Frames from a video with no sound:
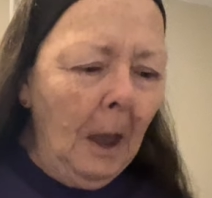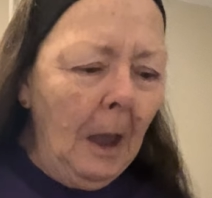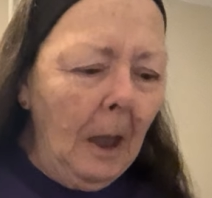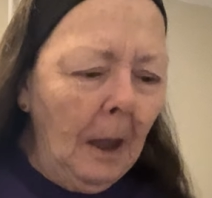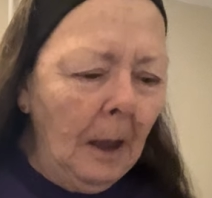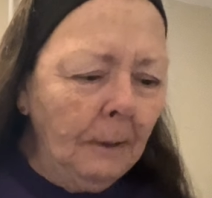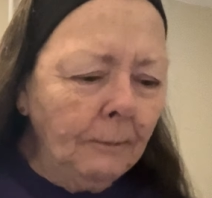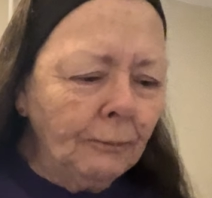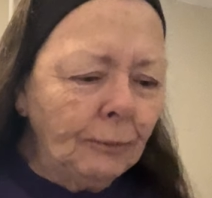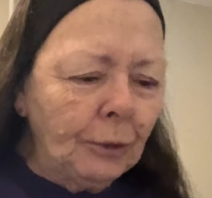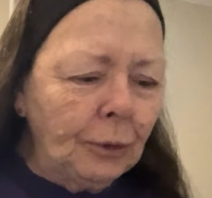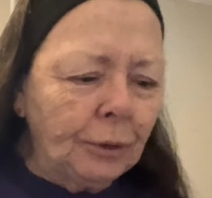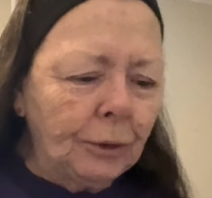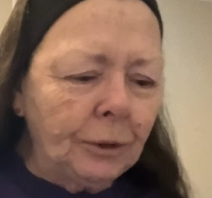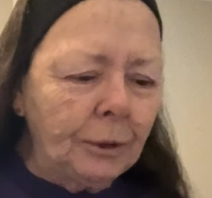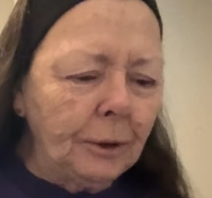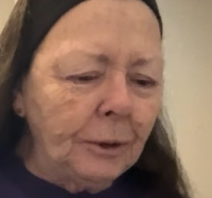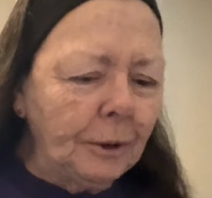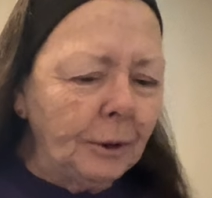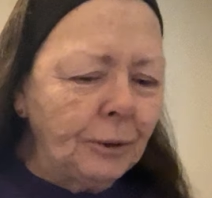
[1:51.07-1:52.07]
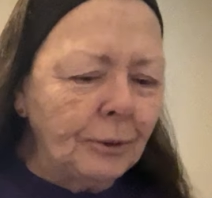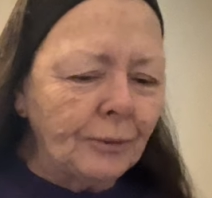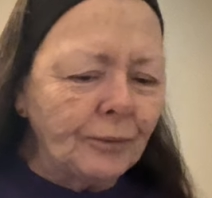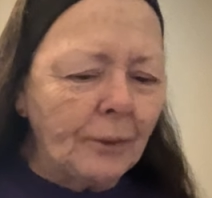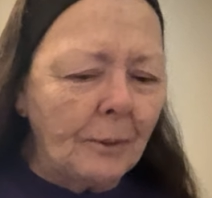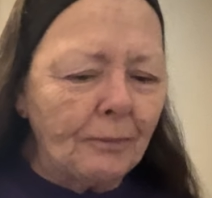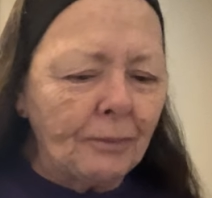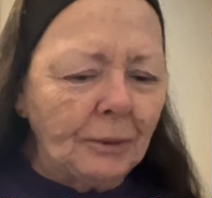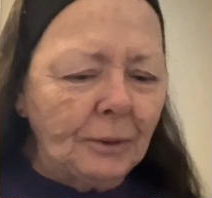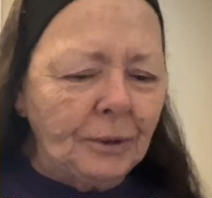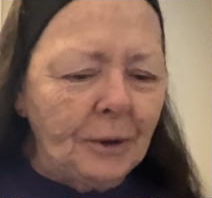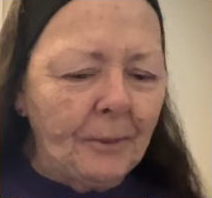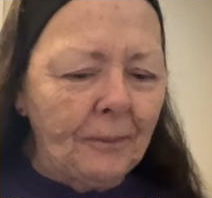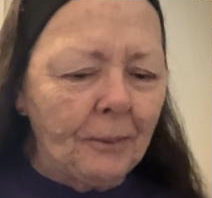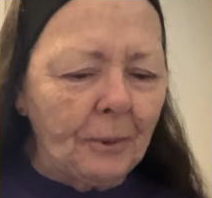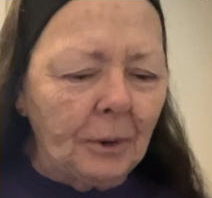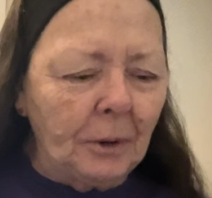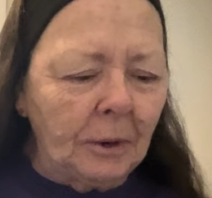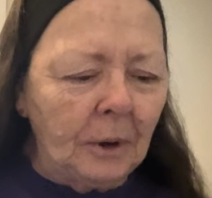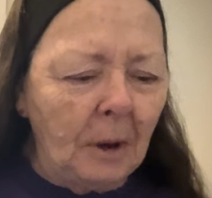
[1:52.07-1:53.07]
I'm going to do something
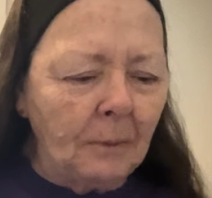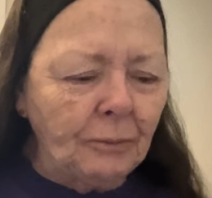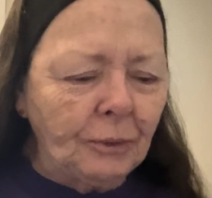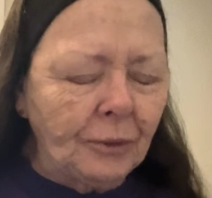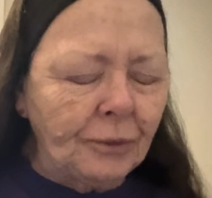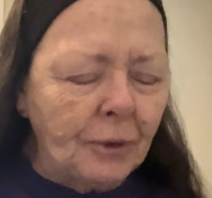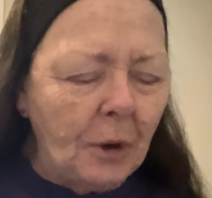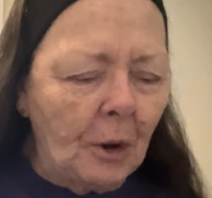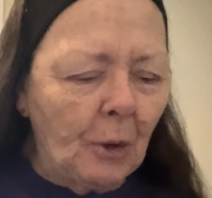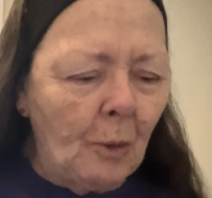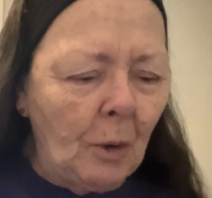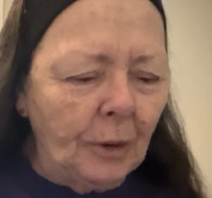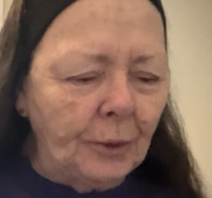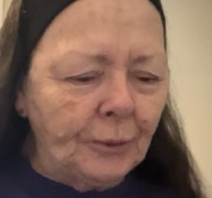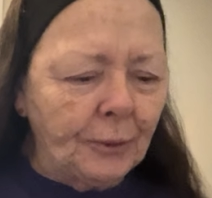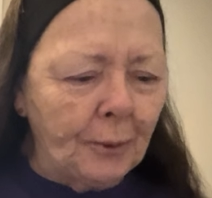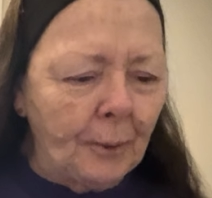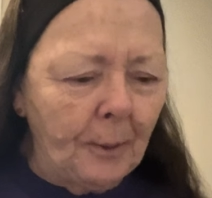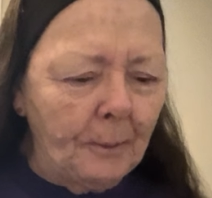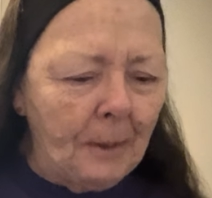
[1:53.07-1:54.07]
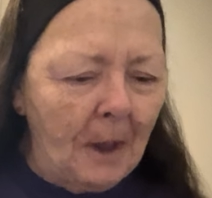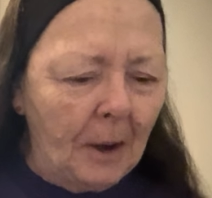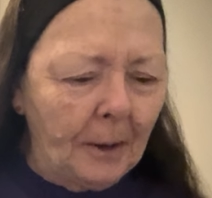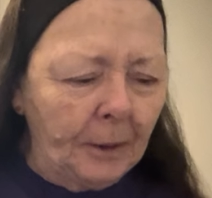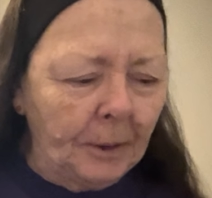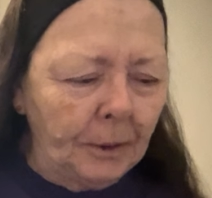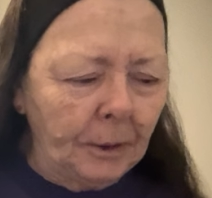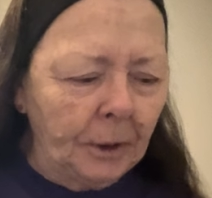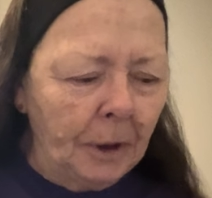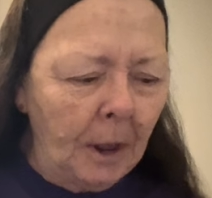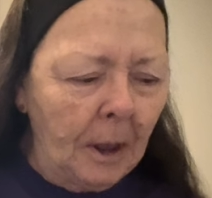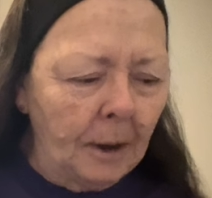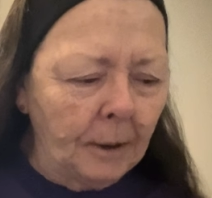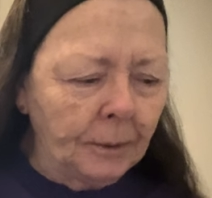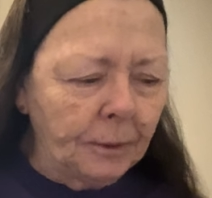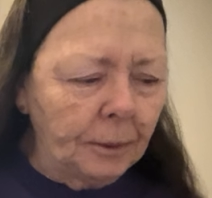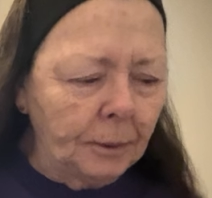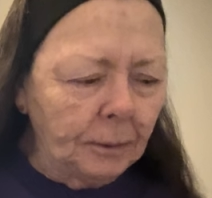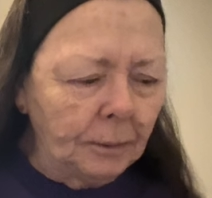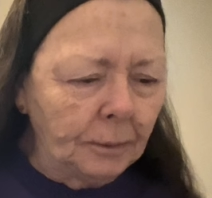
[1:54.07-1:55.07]
different, and I'm just not quite sure about it
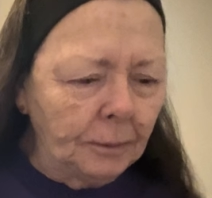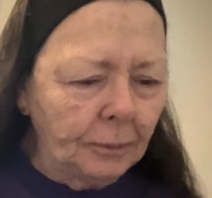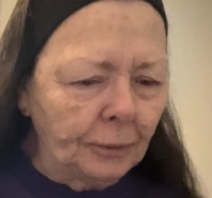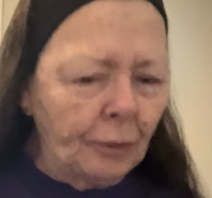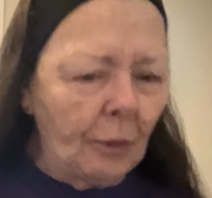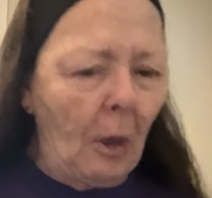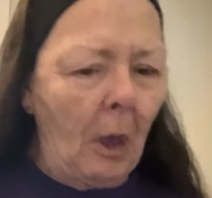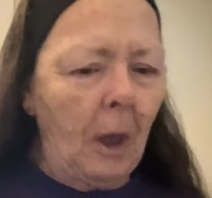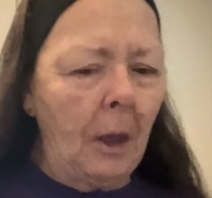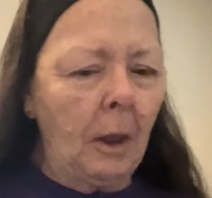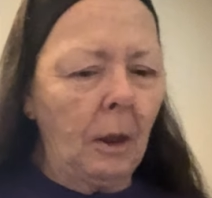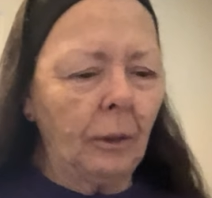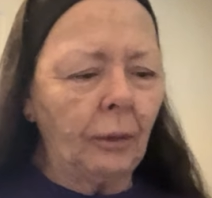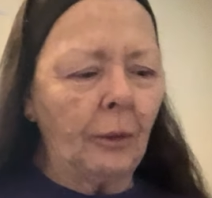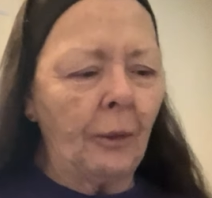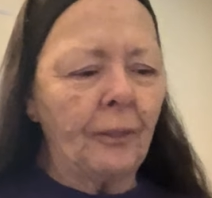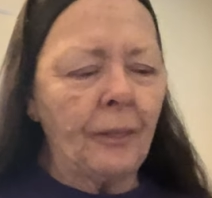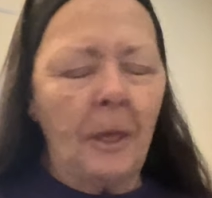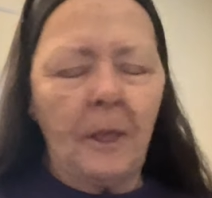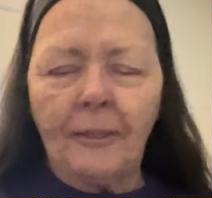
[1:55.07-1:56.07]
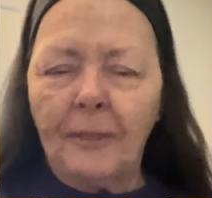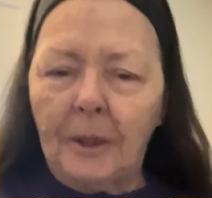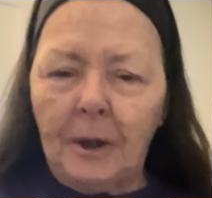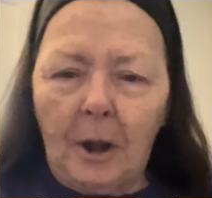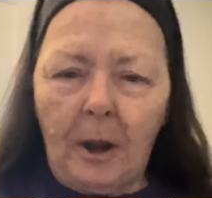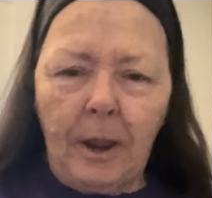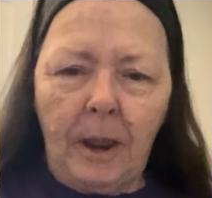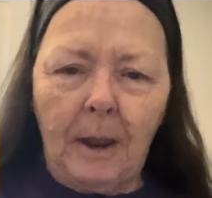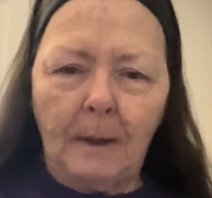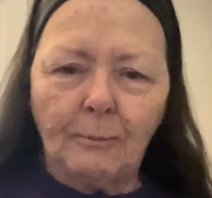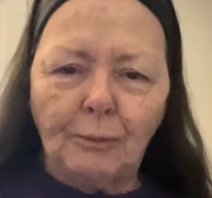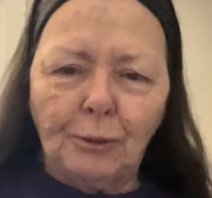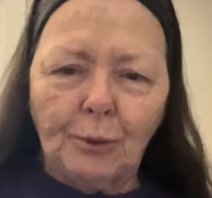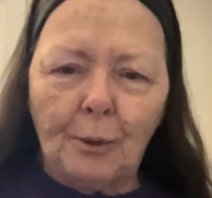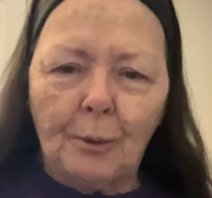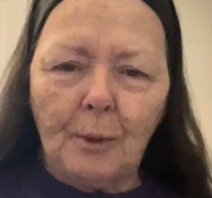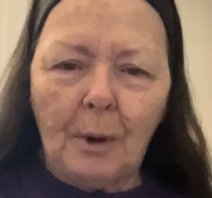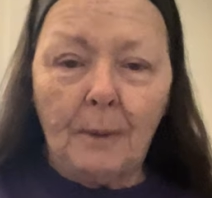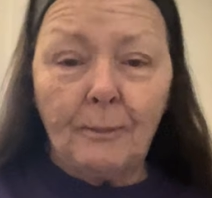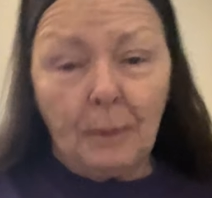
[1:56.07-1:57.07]
yet. So the thing that I am
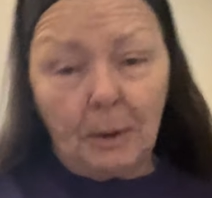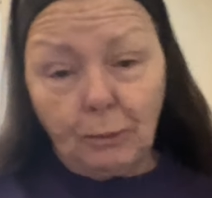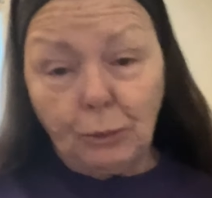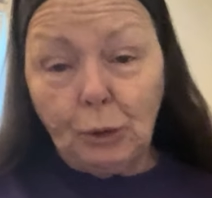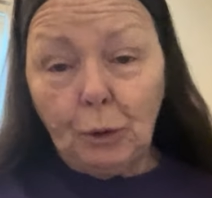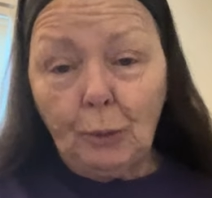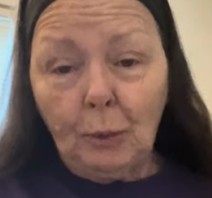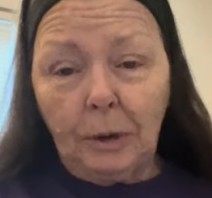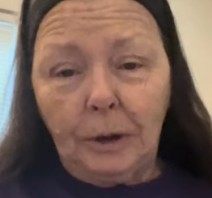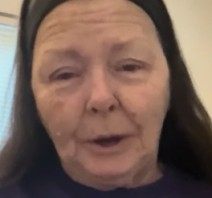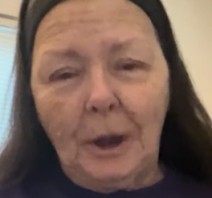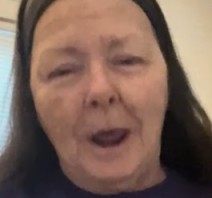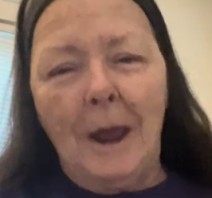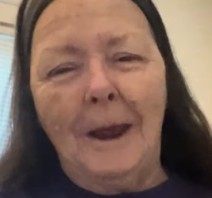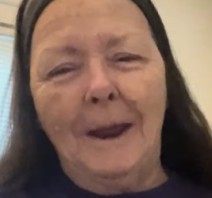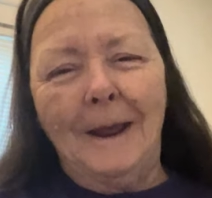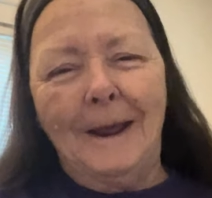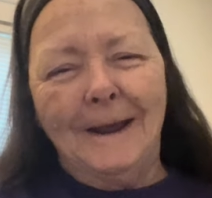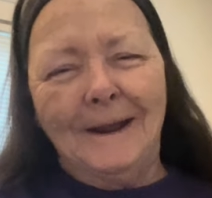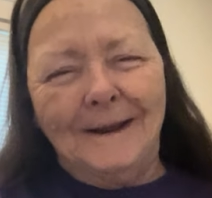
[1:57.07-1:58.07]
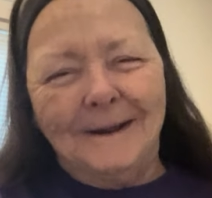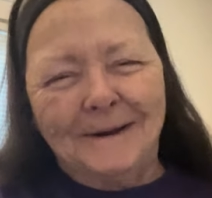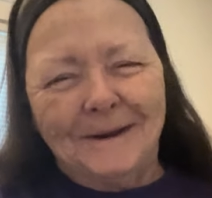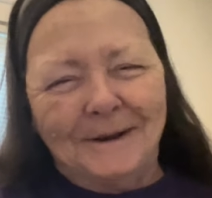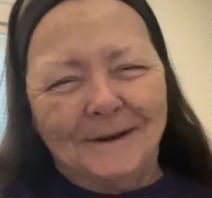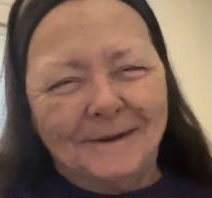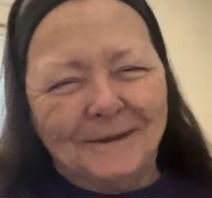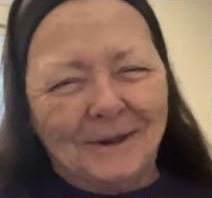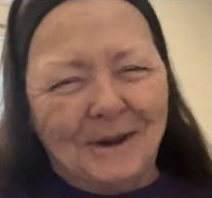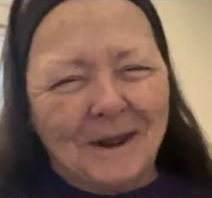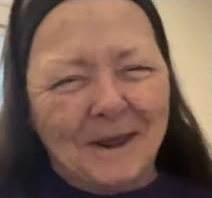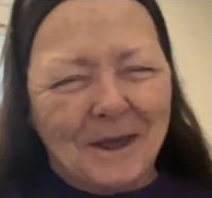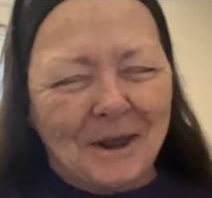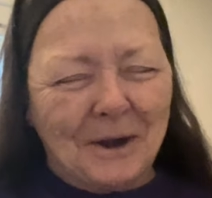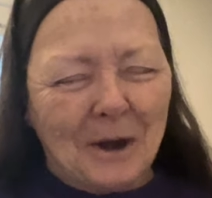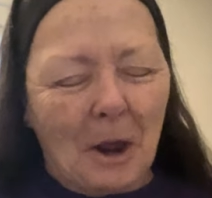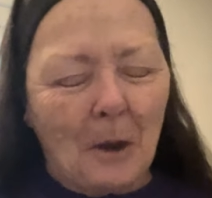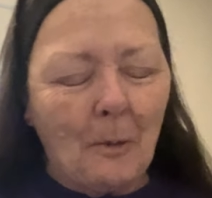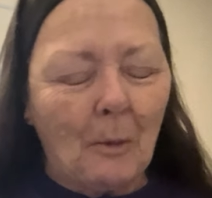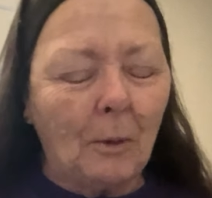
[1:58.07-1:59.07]
sure of, I'm doing. And
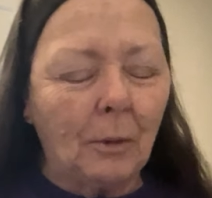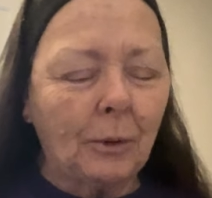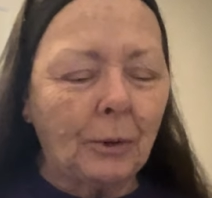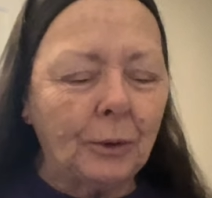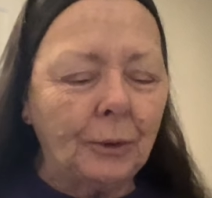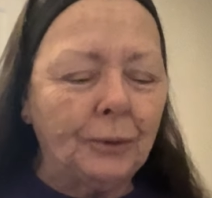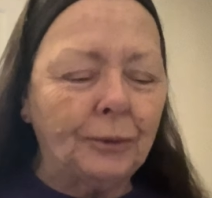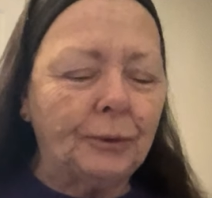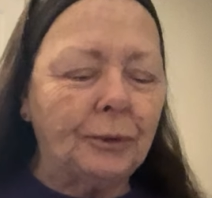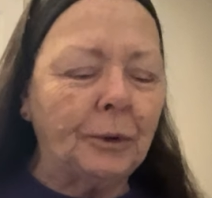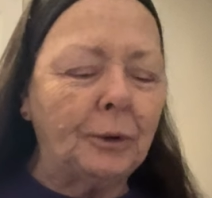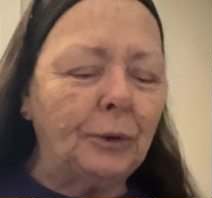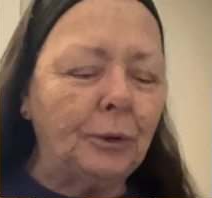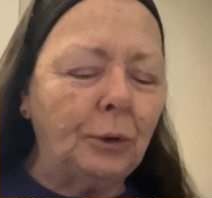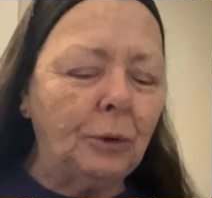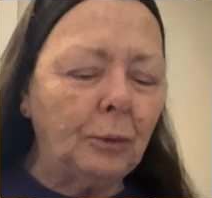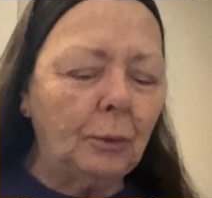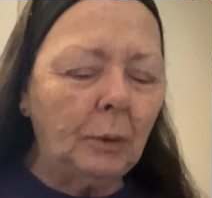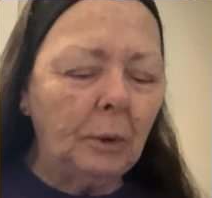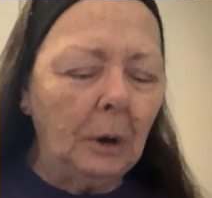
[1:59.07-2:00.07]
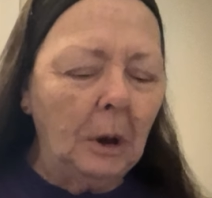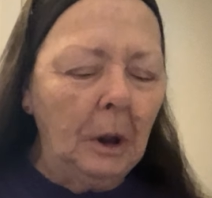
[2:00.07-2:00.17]
I will continue.